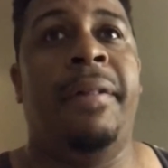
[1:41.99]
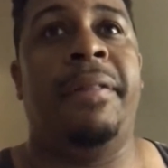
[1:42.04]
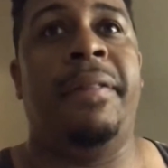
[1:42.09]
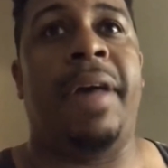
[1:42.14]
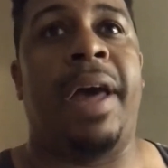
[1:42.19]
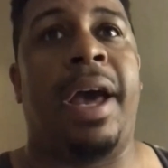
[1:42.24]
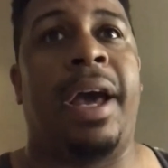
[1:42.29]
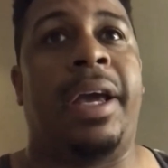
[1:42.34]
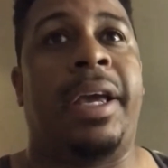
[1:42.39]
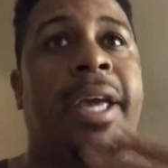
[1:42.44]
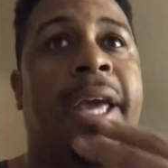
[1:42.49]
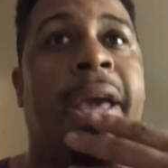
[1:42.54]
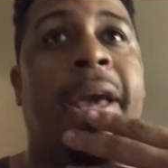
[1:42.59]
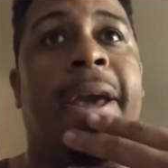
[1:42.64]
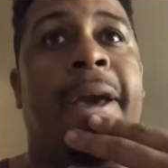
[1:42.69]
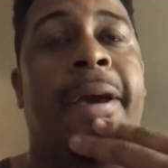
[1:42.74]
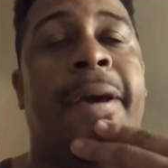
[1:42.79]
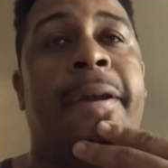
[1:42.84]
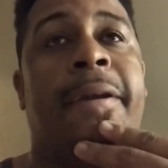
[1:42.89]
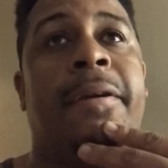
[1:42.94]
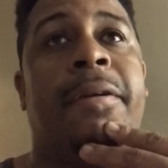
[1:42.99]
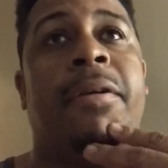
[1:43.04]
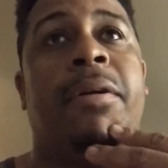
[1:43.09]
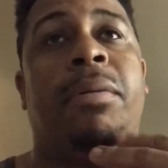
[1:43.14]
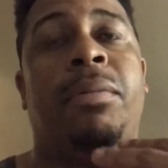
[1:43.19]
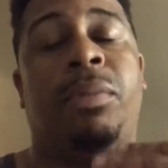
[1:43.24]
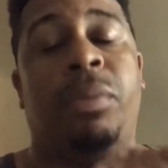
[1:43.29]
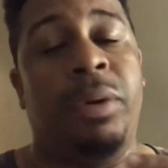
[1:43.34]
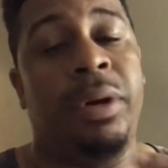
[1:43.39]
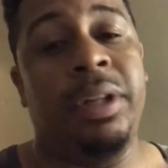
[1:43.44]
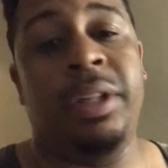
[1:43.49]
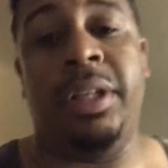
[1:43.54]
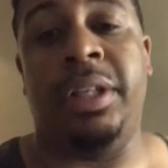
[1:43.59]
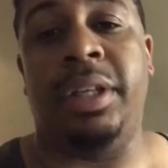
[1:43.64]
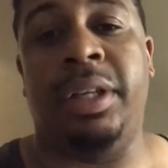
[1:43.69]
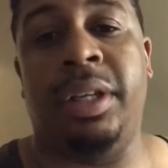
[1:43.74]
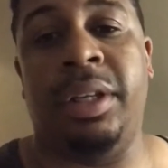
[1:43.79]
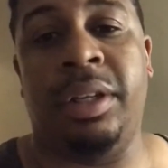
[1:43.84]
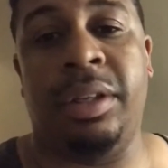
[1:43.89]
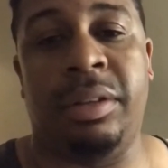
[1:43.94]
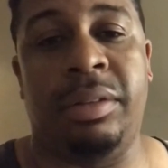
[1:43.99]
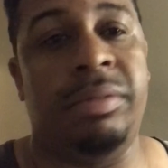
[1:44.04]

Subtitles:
that can really